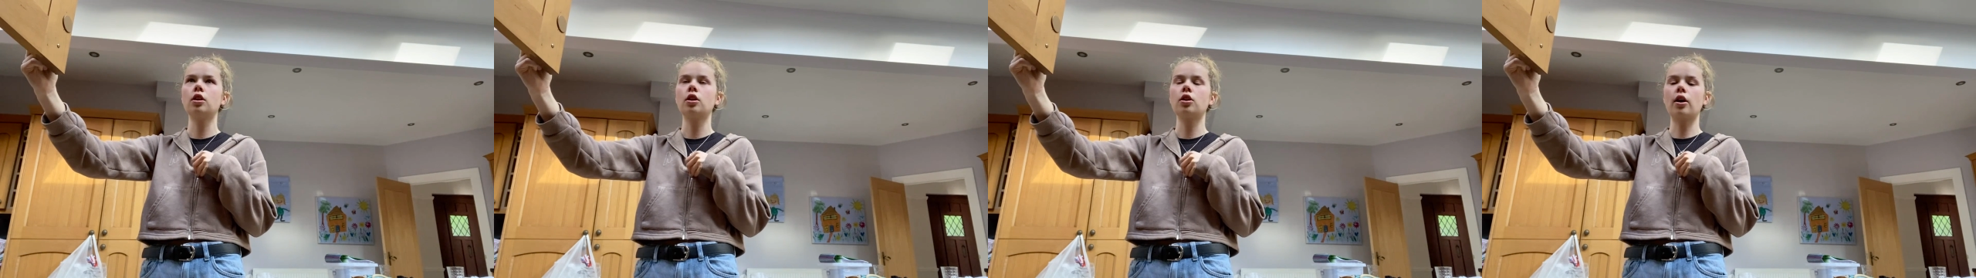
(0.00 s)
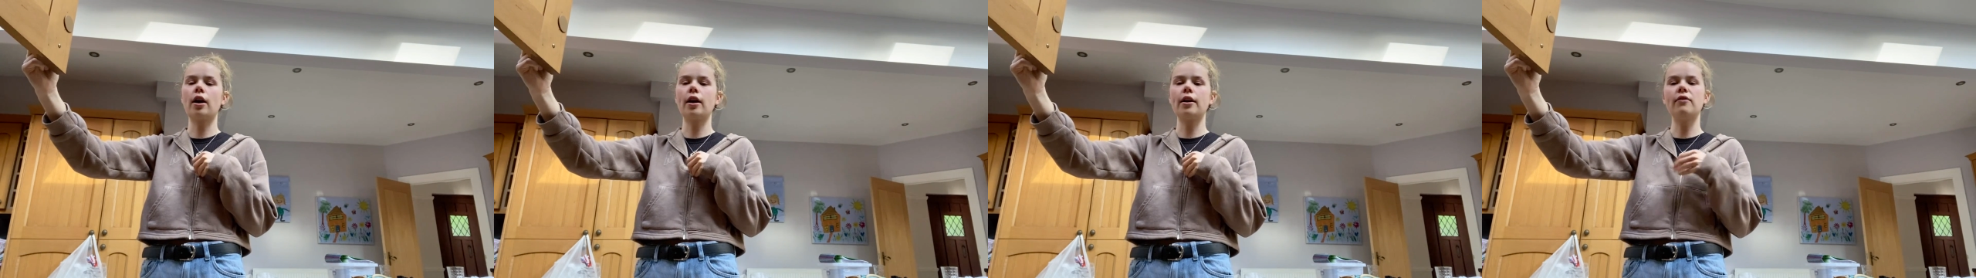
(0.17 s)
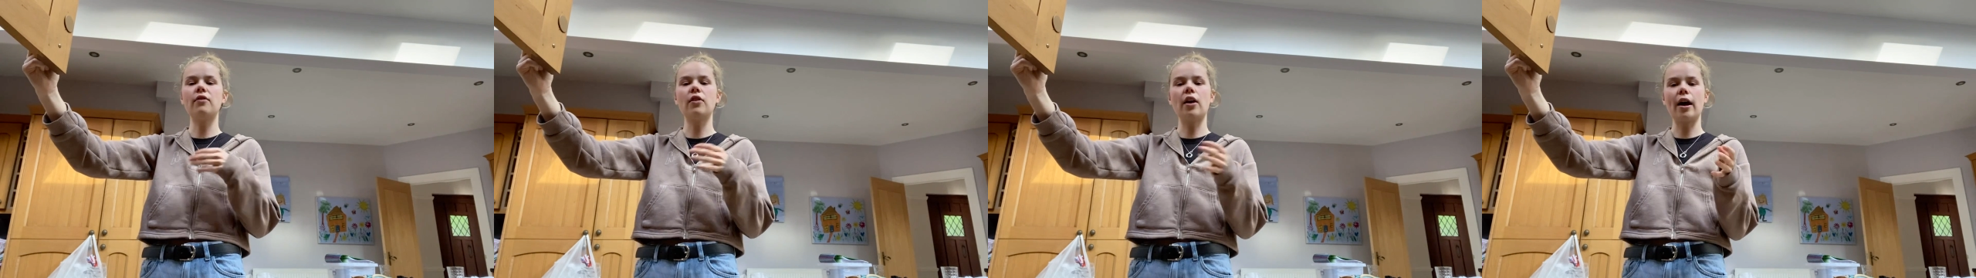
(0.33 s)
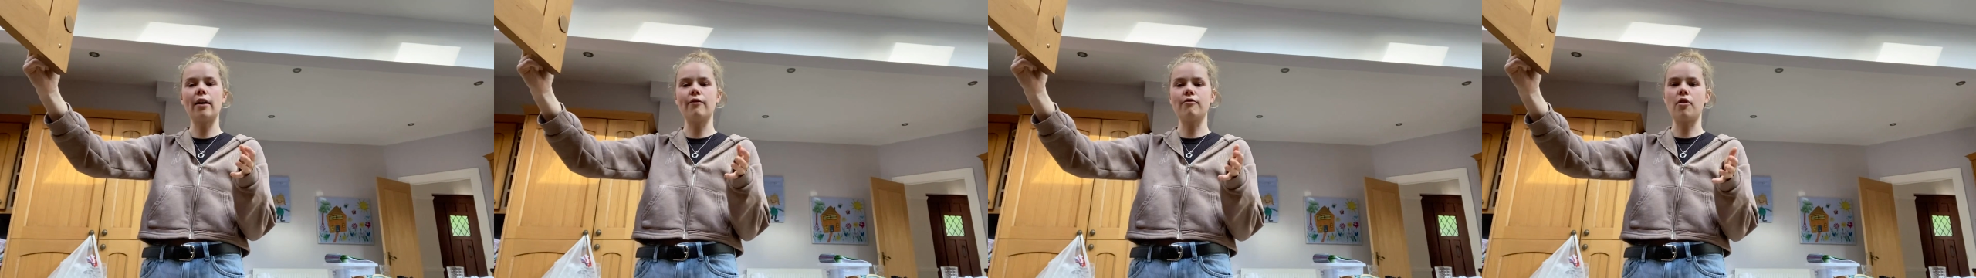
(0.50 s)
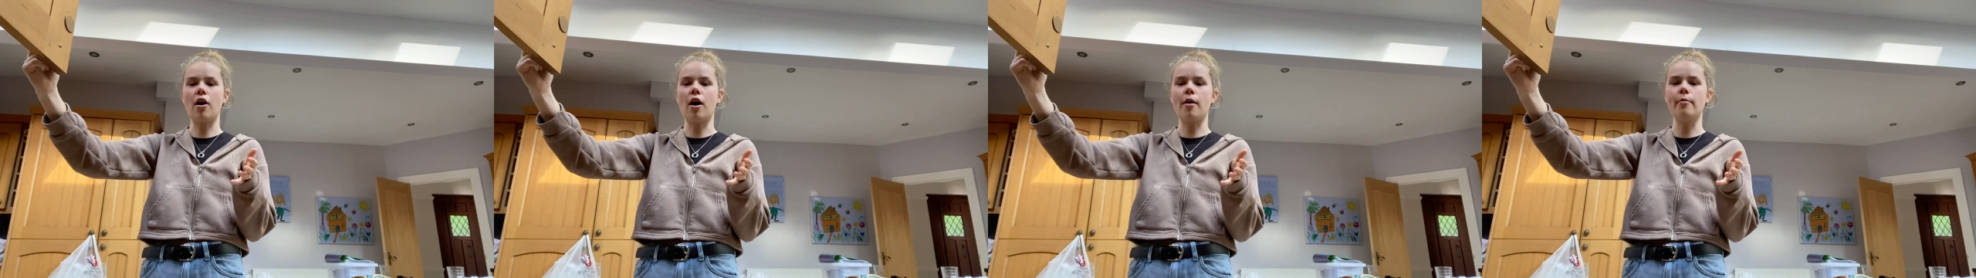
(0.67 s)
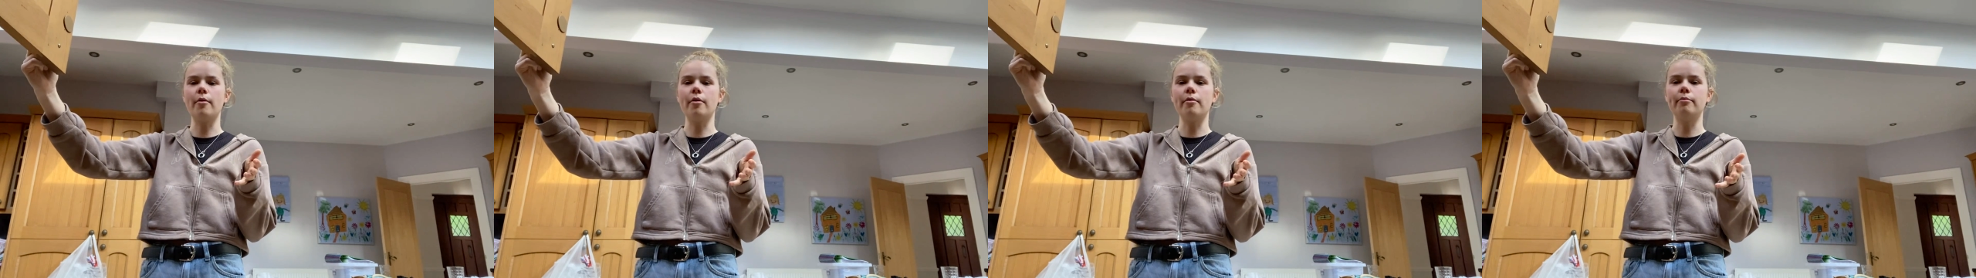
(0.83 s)
kind of like
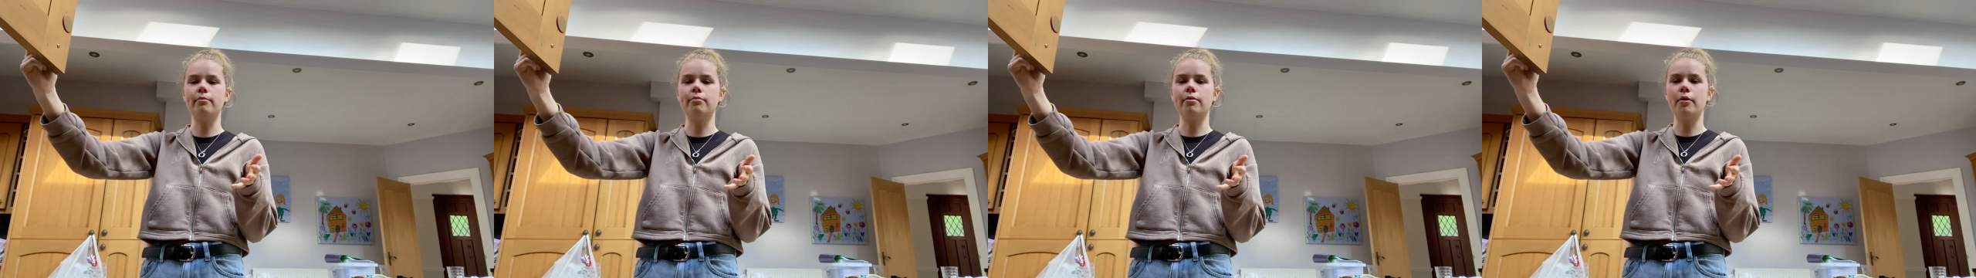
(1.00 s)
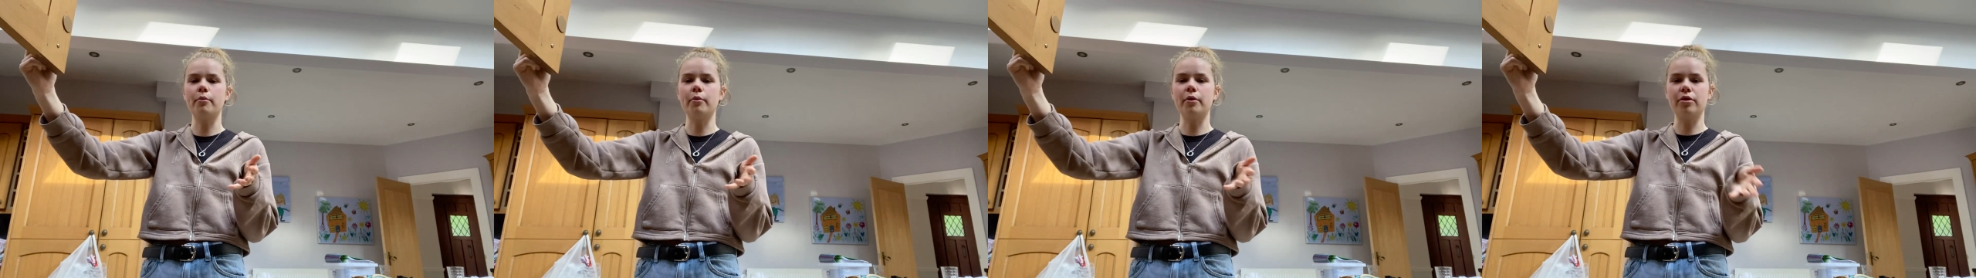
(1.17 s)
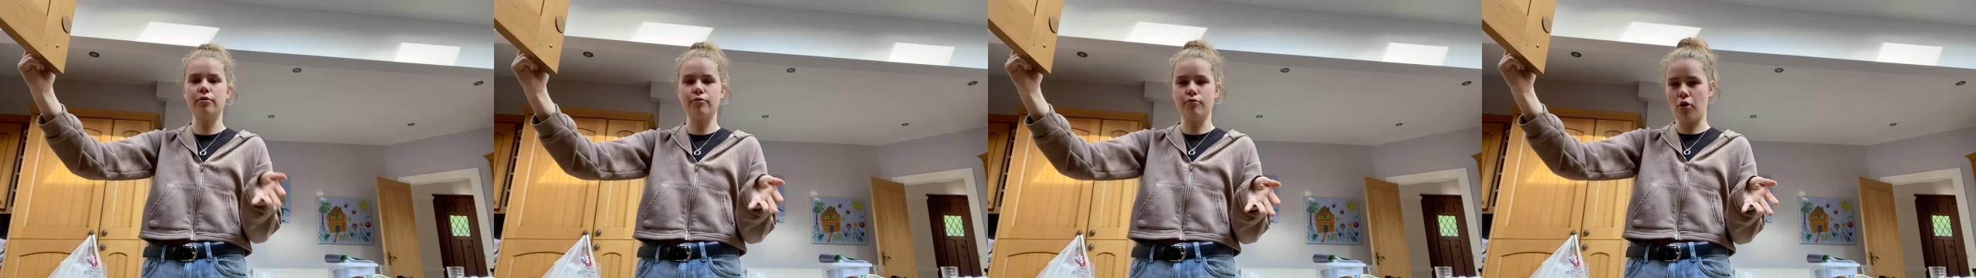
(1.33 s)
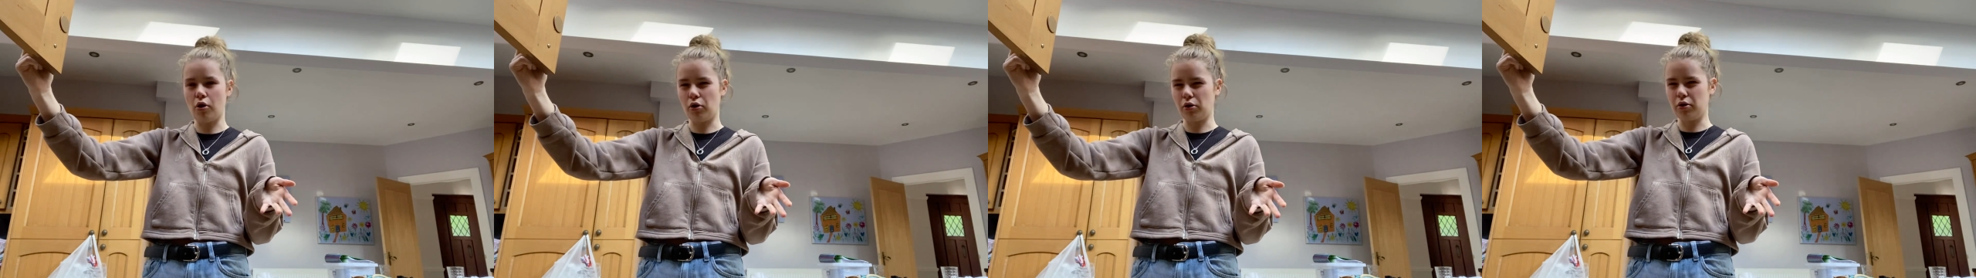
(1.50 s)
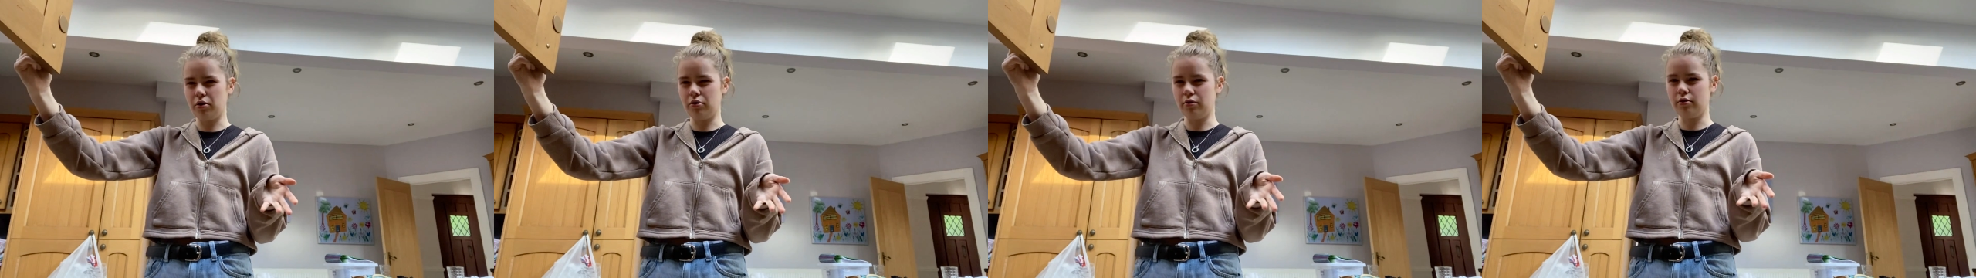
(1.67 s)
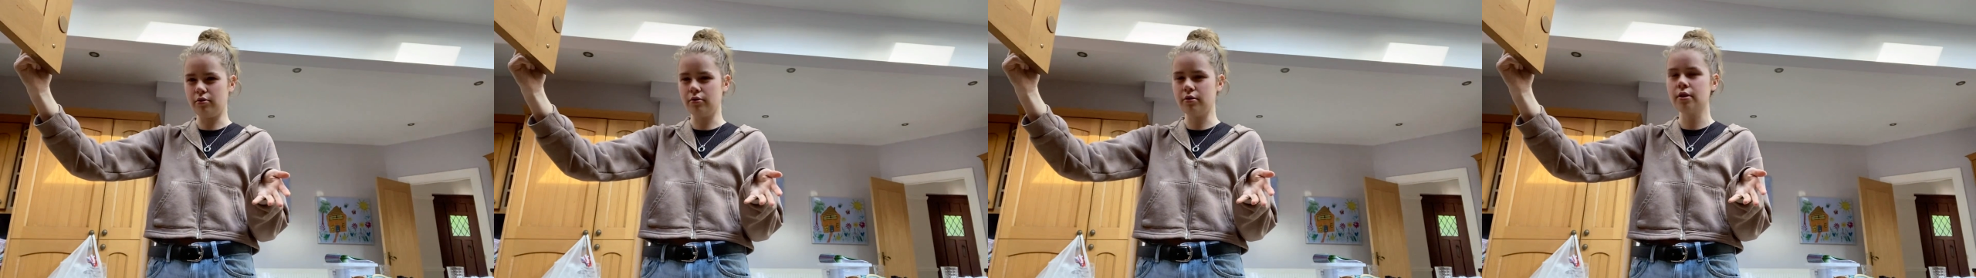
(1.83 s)
ramen, but with the wrong
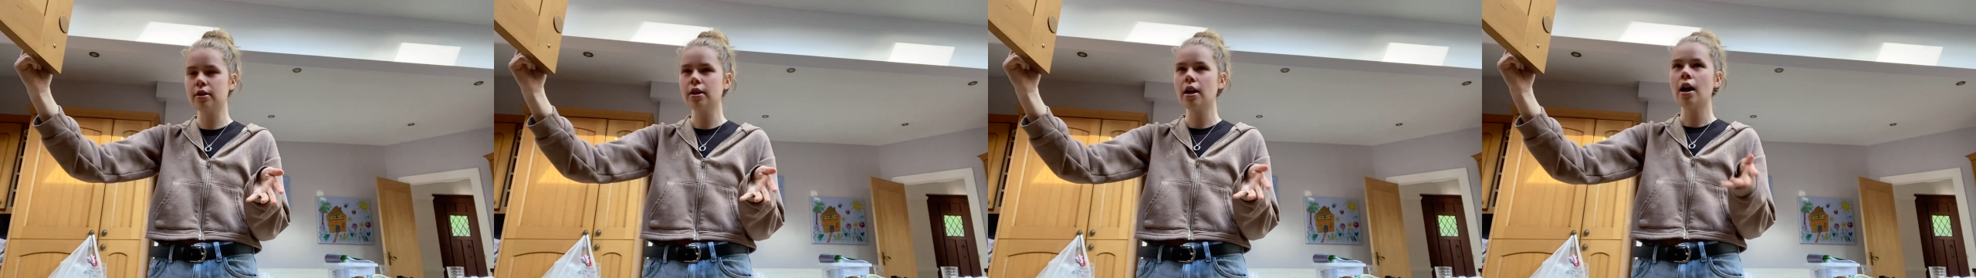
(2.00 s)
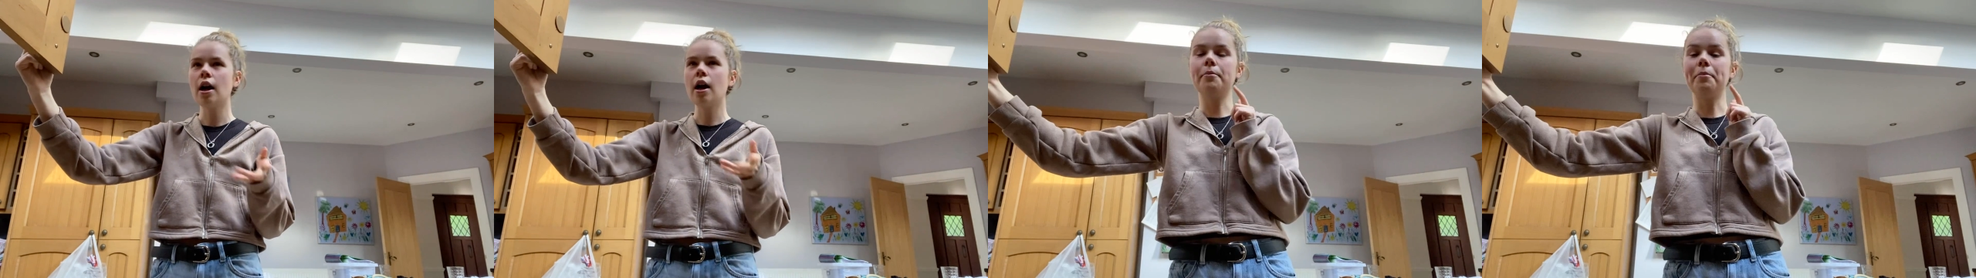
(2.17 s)
noodles,